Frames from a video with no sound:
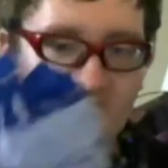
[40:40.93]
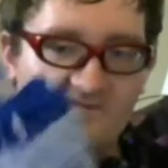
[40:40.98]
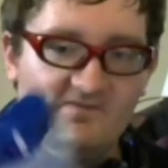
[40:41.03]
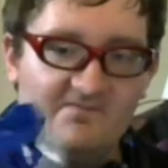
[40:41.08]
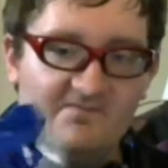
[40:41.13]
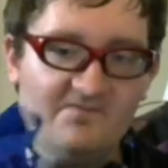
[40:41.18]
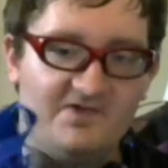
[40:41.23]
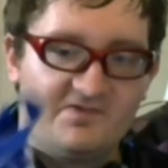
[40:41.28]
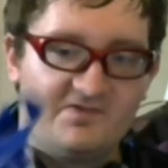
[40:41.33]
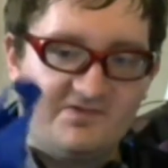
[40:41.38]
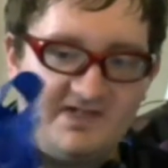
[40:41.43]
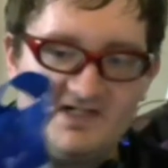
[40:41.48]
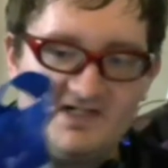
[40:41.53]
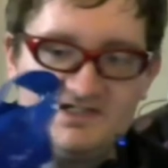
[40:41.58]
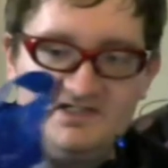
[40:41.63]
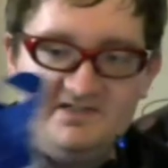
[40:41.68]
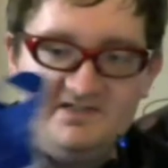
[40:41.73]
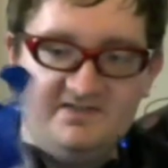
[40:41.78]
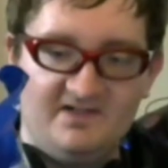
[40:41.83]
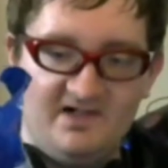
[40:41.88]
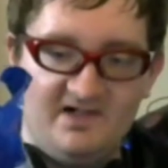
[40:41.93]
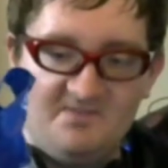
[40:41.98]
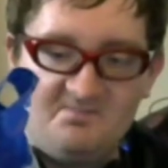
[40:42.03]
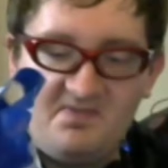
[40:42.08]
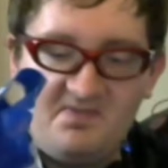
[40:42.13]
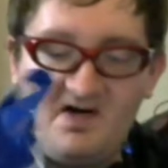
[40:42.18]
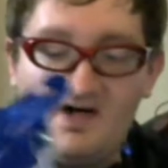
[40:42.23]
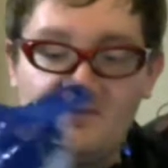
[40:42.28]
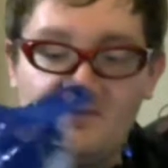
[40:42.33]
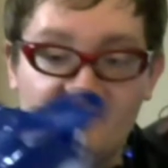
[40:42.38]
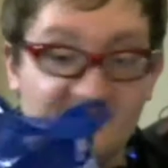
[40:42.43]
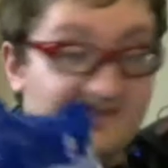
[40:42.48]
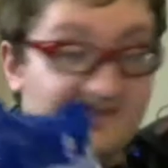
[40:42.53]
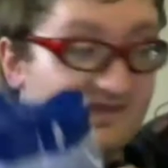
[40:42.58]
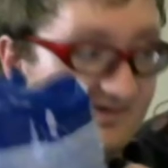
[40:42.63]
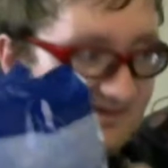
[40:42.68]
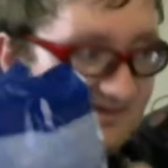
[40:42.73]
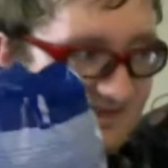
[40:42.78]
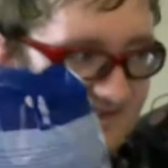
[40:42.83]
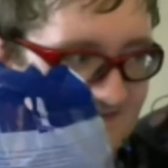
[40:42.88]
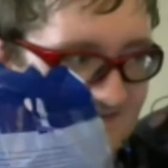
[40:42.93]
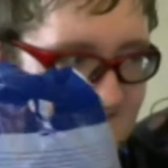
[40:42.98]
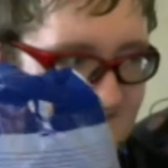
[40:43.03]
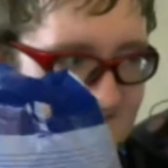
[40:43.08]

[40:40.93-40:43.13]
them which was actually bought recently.